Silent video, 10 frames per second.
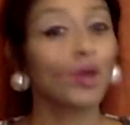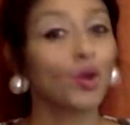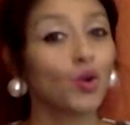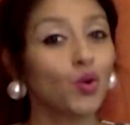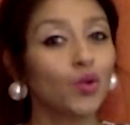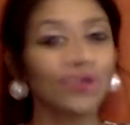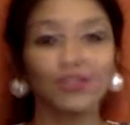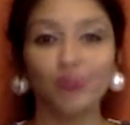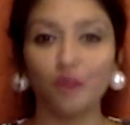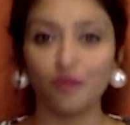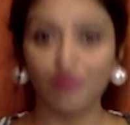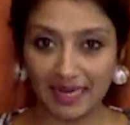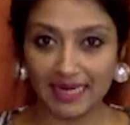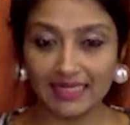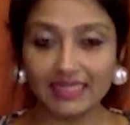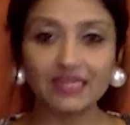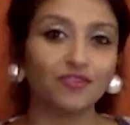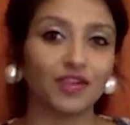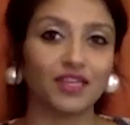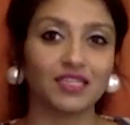who is dropped from the Indian
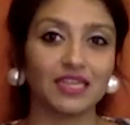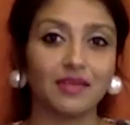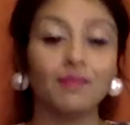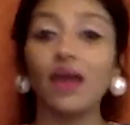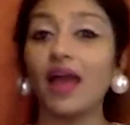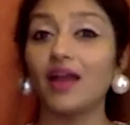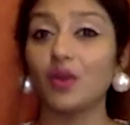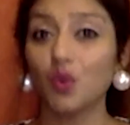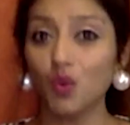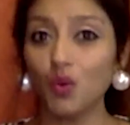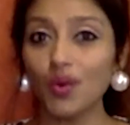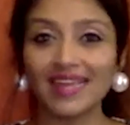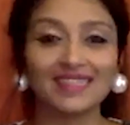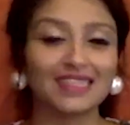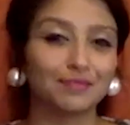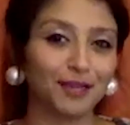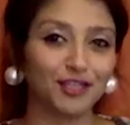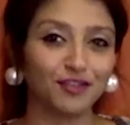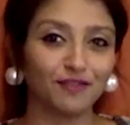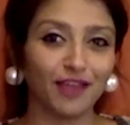cricket team and who gets a
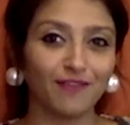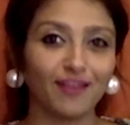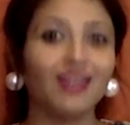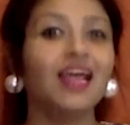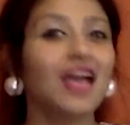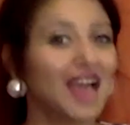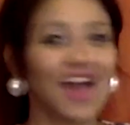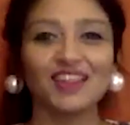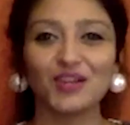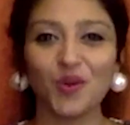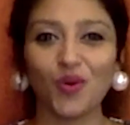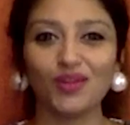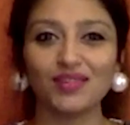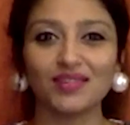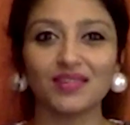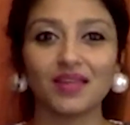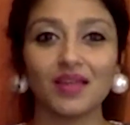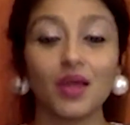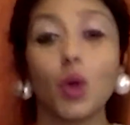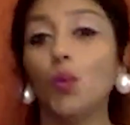special farewell at the Lords,
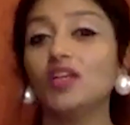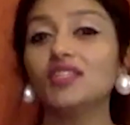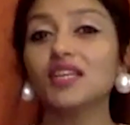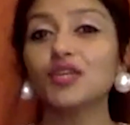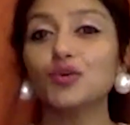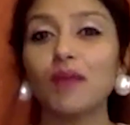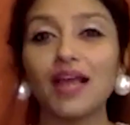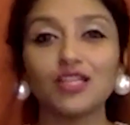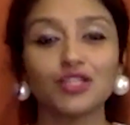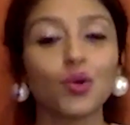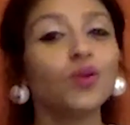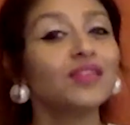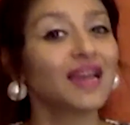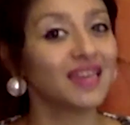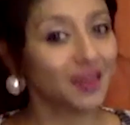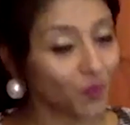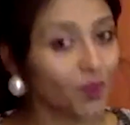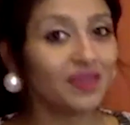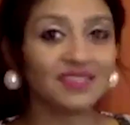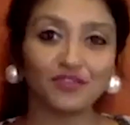which is a new milestone that
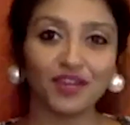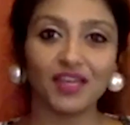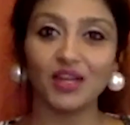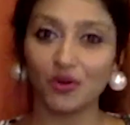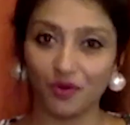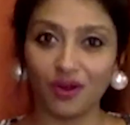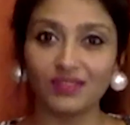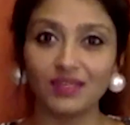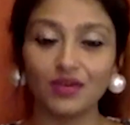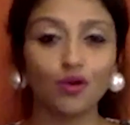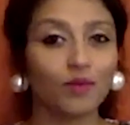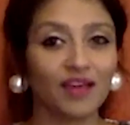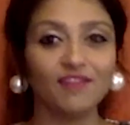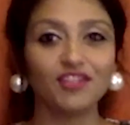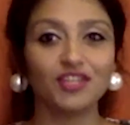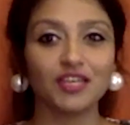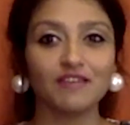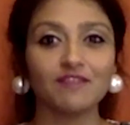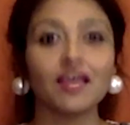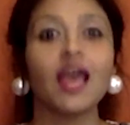women's cricket across the globe have achieved
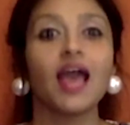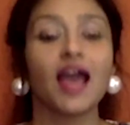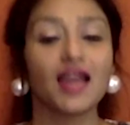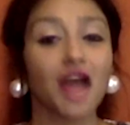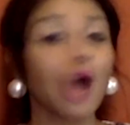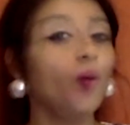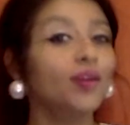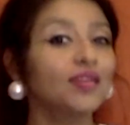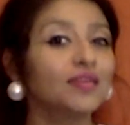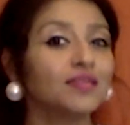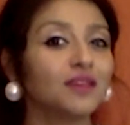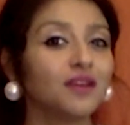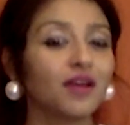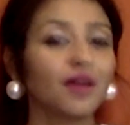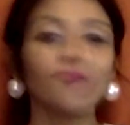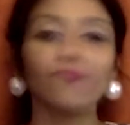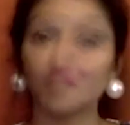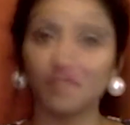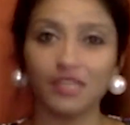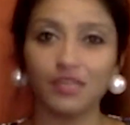and how our team's gearing up for the
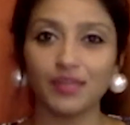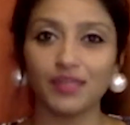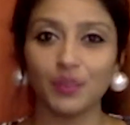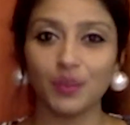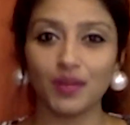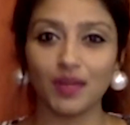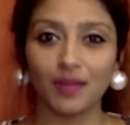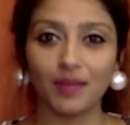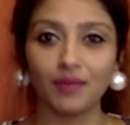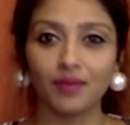T20 World Cup.